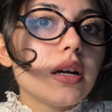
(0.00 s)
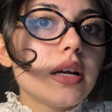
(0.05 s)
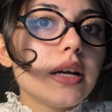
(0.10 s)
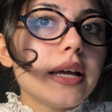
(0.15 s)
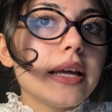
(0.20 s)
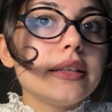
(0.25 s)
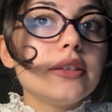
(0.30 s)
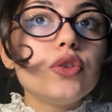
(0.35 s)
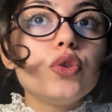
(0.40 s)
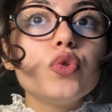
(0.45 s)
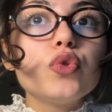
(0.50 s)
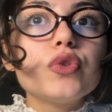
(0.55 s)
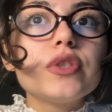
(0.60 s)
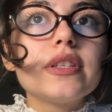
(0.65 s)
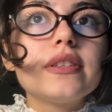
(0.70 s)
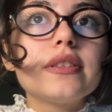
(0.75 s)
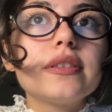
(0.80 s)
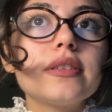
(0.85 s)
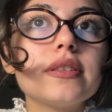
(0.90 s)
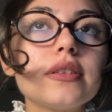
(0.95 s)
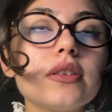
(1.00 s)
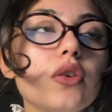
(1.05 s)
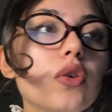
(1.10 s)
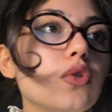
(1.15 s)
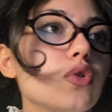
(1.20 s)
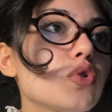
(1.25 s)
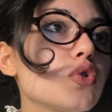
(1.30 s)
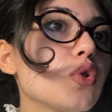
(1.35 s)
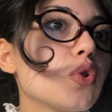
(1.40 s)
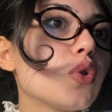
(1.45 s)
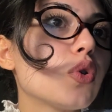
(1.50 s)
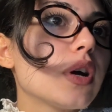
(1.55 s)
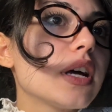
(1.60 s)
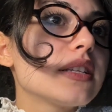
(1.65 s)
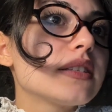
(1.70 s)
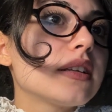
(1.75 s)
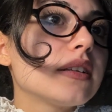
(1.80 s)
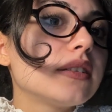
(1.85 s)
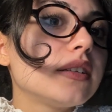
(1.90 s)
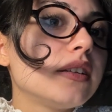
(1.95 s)
and use it also
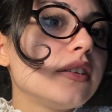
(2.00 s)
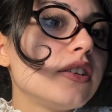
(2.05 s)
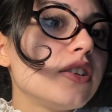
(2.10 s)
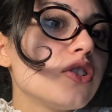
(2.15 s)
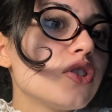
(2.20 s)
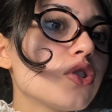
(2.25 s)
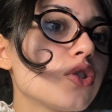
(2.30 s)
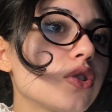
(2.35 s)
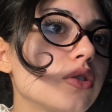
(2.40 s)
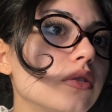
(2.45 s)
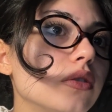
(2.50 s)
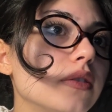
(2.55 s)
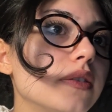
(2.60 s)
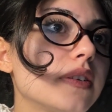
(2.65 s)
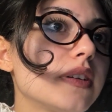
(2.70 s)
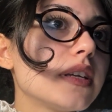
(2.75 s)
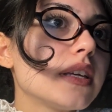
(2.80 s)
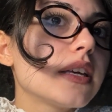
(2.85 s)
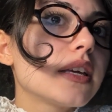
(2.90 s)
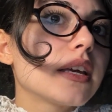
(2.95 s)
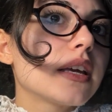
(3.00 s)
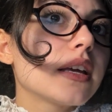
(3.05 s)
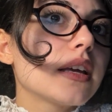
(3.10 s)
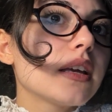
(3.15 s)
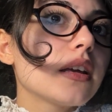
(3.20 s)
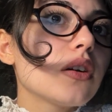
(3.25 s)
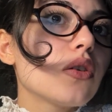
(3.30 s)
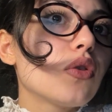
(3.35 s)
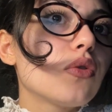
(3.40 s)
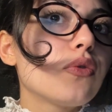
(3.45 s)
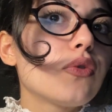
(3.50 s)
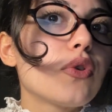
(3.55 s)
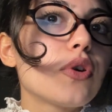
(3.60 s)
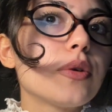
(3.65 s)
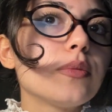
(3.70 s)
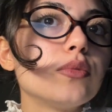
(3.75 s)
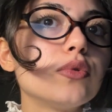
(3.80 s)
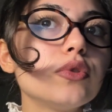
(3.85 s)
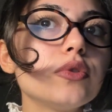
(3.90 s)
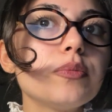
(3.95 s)
as an initial thinking of our
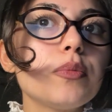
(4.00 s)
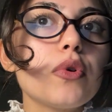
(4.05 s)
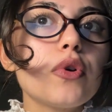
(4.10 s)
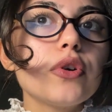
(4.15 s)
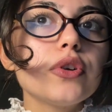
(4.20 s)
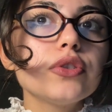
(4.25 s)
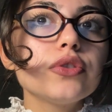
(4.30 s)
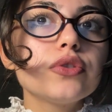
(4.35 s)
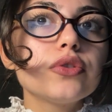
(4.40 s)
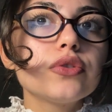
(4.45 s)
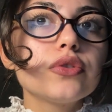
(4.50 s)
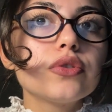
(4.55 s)
mood board,